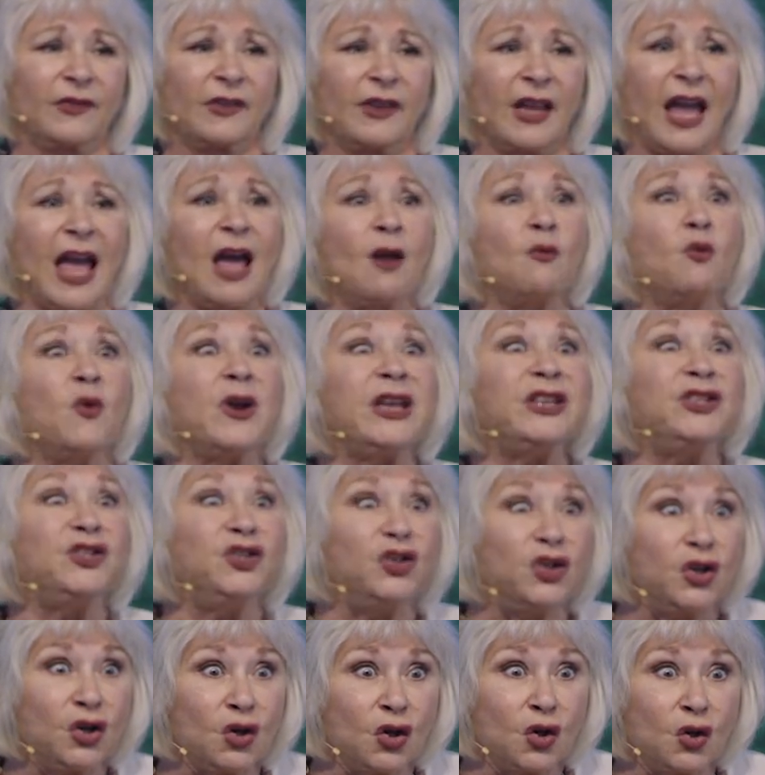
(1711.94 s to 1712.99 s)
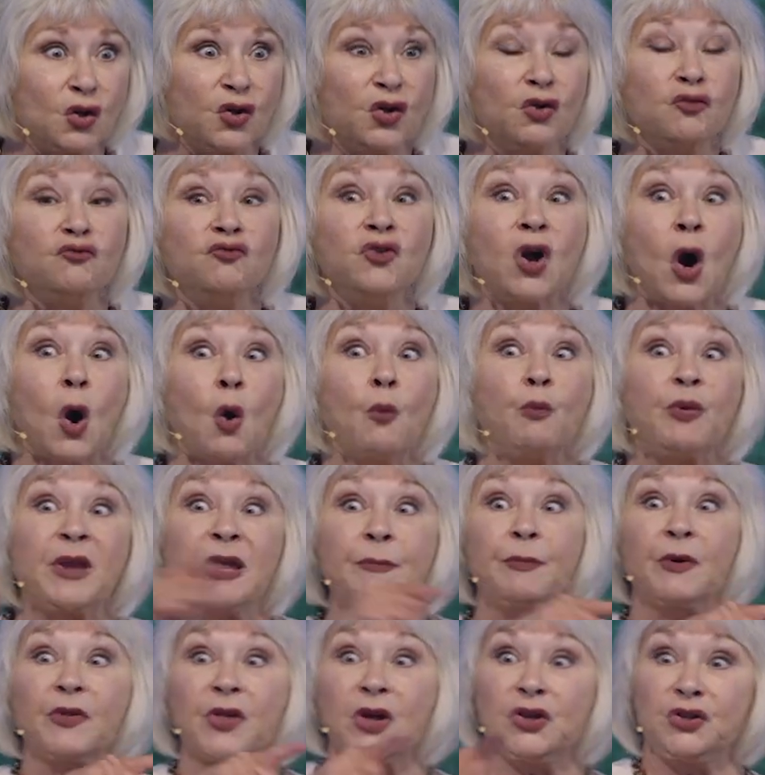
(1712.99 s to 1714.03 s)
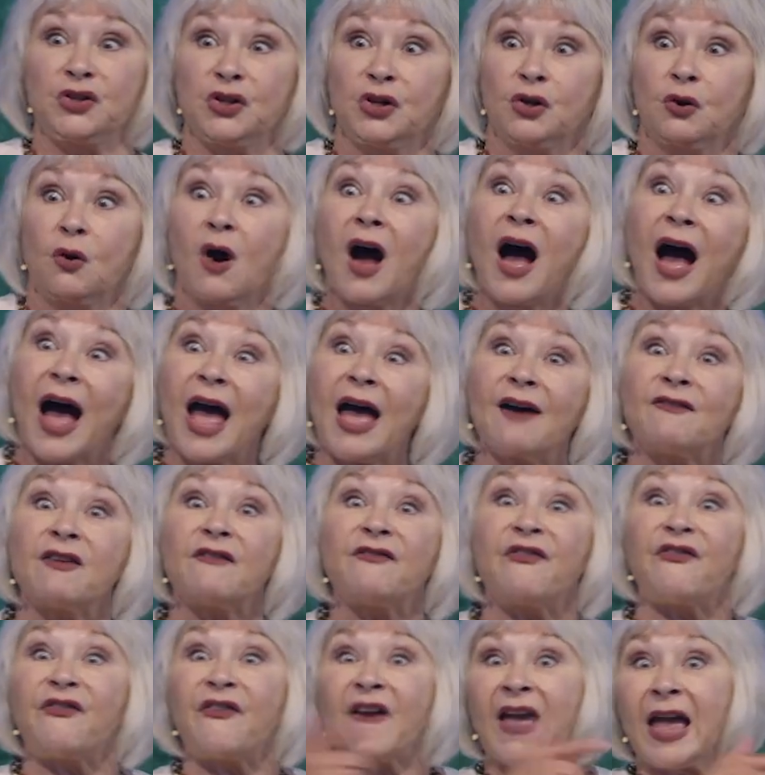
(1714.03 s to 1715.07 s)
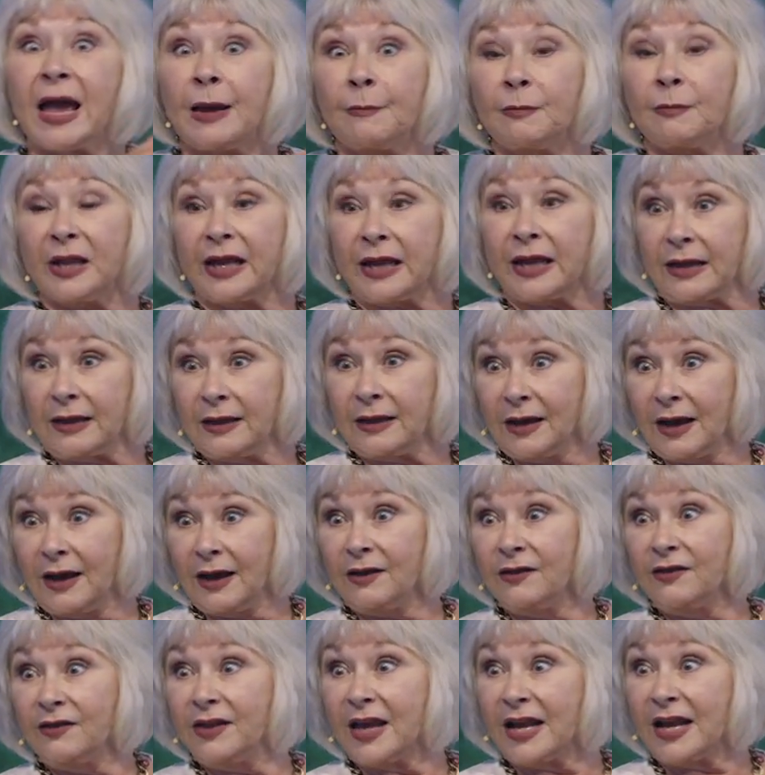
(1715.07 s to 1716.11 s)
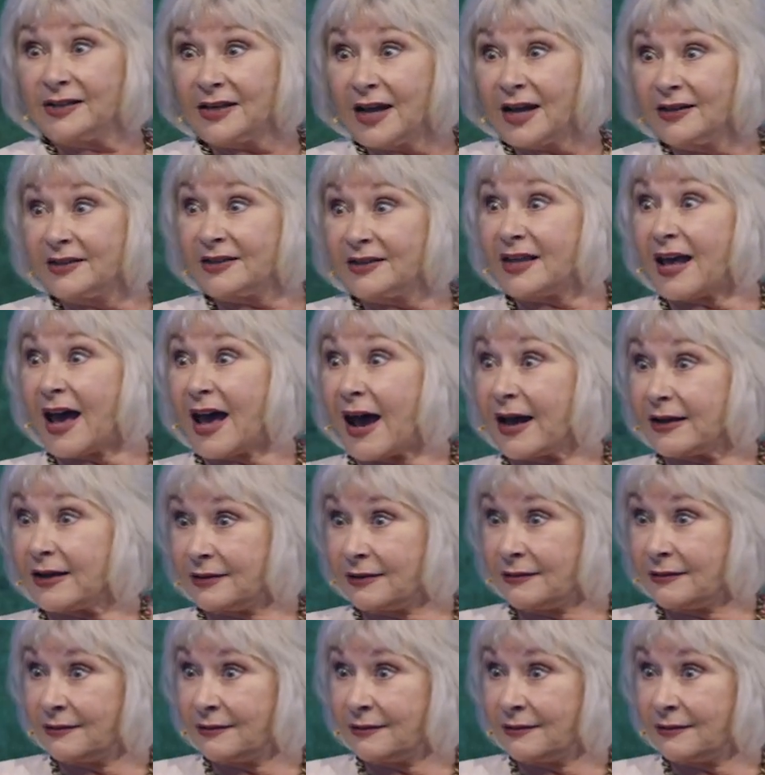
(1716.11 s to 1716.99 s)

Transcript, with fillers: and we do. You know people that do. I have a family that does that.